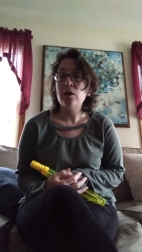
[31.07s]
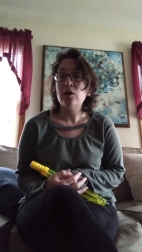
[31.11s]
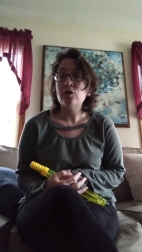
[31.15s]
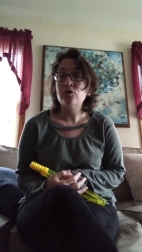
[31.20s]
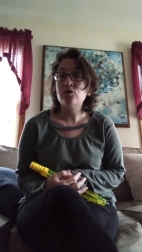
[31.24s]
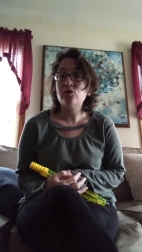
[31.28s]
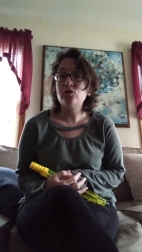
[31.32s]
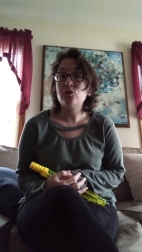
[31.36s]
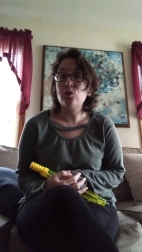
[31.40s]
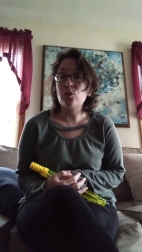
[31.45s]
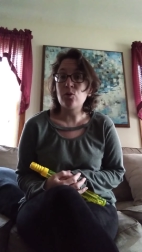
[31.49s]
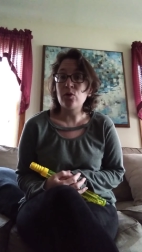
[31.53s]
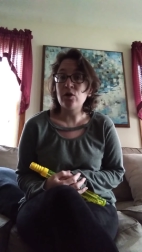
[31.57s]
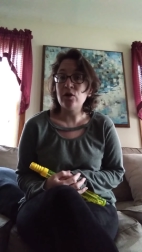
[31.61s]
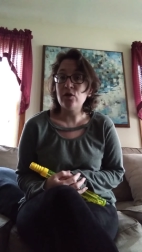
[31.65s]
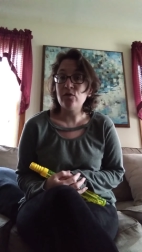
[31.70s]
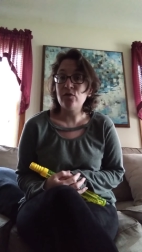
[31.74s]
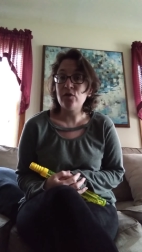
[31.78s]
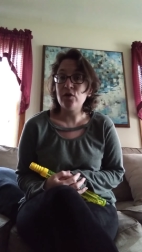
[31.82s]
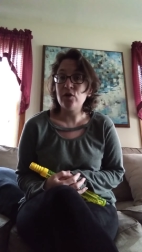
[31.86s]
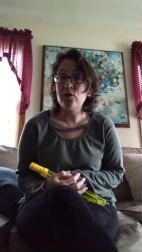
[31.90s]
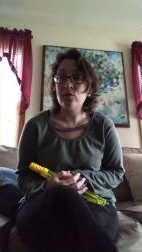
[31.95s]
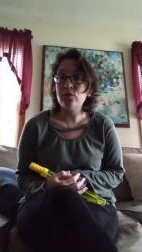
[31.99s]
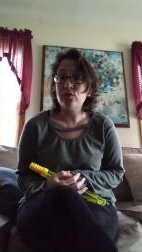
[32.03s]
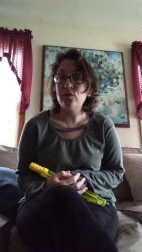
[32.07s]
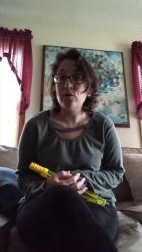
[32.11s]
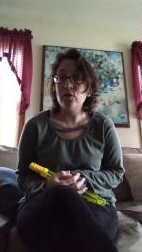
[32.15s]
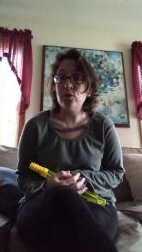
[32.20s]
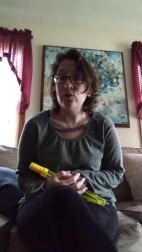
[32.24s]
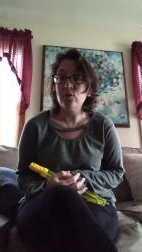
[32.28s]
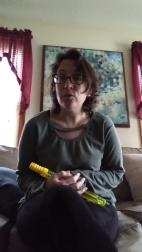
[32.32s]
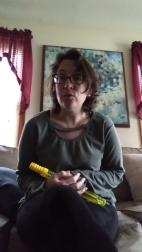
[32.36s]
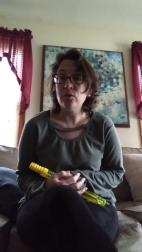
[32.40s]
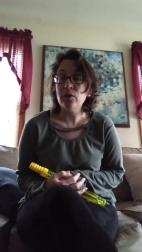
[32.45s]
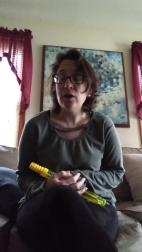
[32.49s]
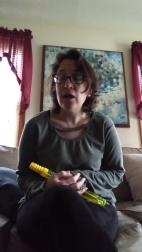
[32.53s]
stories for you
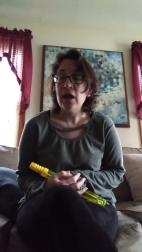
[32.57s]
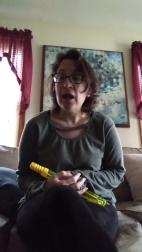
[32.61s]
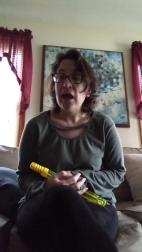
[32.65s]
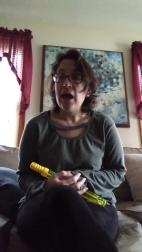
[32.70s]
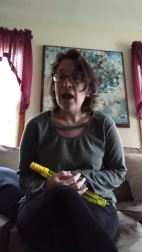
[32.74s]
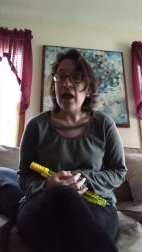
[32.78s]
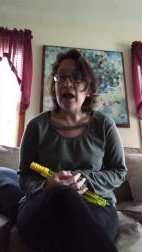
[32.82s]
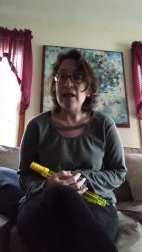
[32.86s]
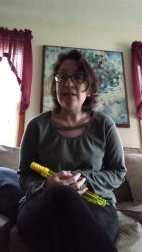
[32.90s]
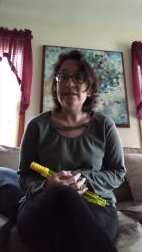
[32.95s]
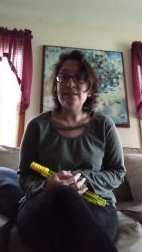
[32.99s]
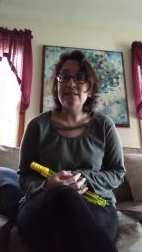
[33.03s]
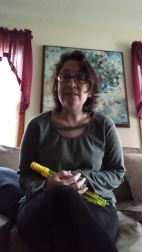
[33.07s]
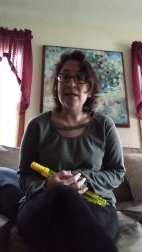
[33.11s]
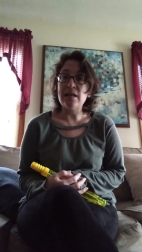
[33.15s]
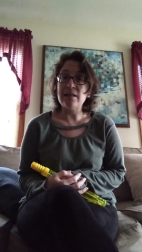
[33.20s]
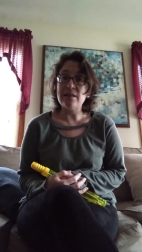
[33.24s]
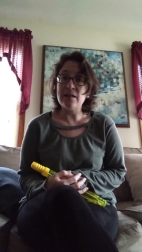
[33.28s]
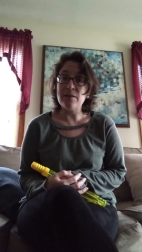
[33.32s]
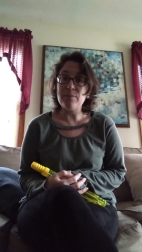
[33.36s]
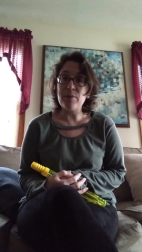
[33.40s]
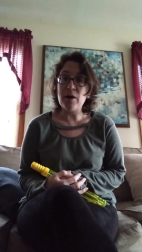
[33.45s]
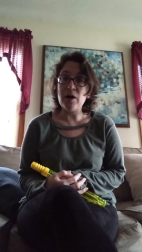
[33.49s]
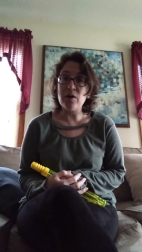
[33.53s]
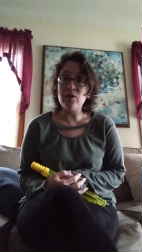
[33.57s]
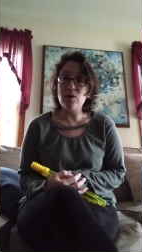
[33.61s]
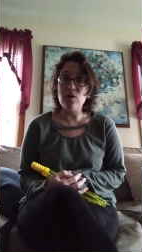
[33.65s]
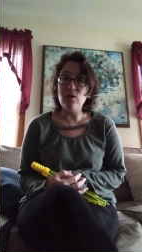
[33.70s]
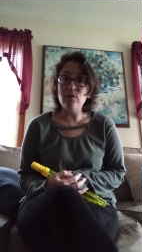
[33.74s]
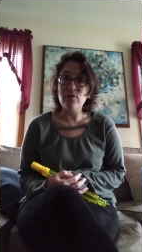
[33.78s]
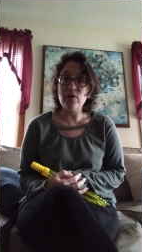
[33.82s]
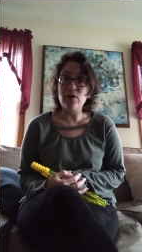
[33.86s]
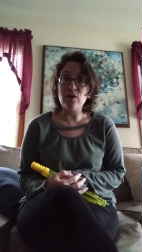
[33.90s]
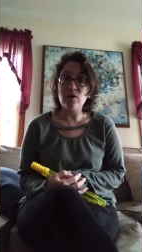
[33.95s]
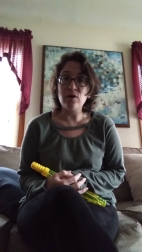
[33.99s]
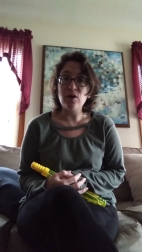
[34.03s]
soon and send them on
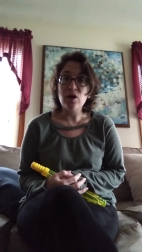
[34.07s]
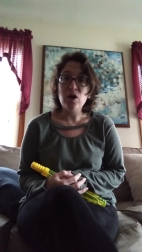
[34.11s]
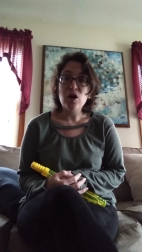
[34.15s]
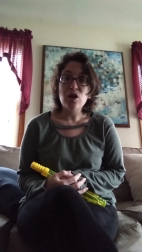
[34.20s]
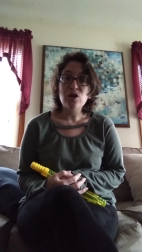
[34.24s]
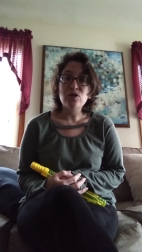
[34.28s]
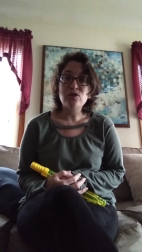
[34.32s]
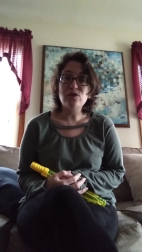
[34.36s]
over.